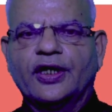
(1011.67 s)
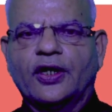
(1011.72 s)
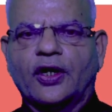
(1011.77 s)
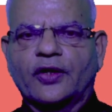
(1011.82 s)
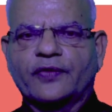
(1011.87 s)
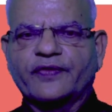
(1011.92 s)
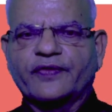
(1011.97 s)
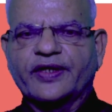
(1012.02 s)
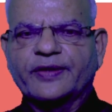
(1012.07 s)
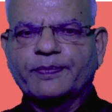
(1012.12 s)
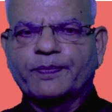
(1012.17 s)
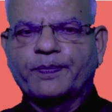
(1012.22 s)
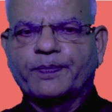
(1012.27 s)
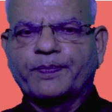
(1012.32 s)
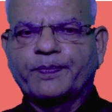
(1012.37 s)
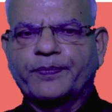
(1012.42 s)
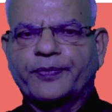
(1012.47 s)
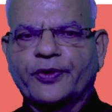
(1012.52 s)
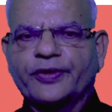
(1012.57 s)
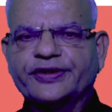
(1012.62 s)
or when
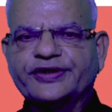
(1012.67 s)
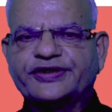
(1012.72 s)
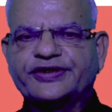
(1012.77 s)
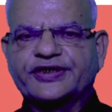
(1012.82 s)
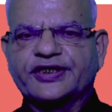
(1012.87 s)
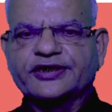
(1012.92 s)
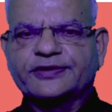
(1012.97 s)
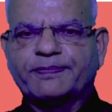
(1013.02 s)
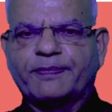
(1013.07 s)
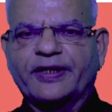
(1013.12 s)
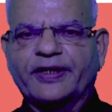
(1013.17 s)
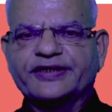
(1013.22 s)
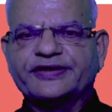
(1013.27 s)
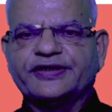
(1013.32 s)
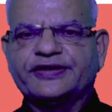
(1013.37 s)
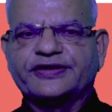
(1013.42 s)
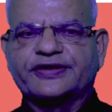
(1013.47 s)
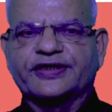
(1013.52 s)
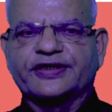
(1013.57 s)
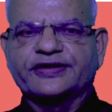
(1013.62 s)
proestrus plus
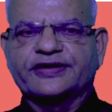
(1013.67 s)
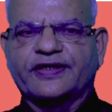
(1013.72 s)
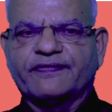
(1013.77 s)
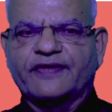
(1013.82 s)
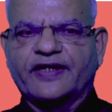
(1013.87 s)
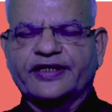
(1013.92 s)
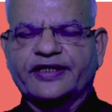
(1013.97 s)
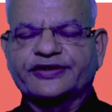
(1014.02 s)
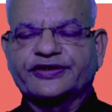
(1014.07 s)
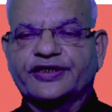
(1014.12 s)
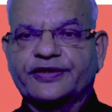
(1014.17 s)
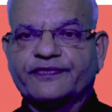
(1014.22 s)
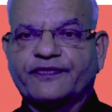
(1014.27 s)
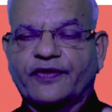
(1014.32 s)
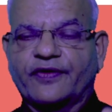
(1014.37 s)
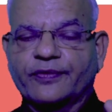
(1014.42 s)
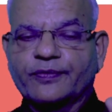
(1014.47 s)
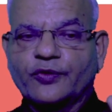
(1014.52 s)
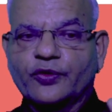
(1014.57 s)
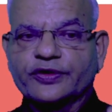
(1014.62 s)
estrus have lasted
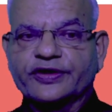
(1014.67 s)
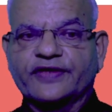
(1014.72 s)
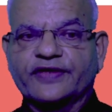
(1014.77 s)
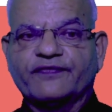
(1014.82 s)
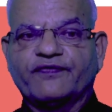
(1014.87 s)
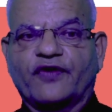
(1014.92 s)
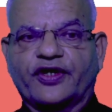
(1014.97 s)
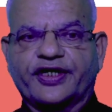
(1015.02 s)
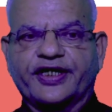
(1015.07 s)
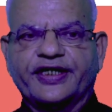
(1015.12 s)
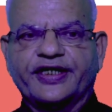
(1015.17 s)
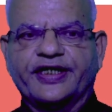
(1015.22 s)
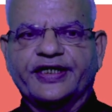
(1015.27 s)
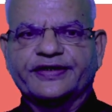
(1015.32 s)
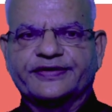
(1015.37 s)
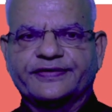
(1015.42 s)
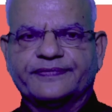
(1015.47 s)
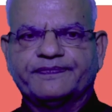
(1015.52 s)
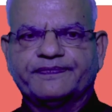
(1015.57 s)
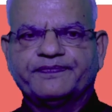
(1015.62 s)
for more than 40
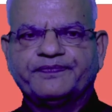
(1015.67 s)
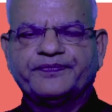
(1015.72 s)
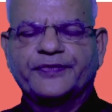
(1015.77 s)
days.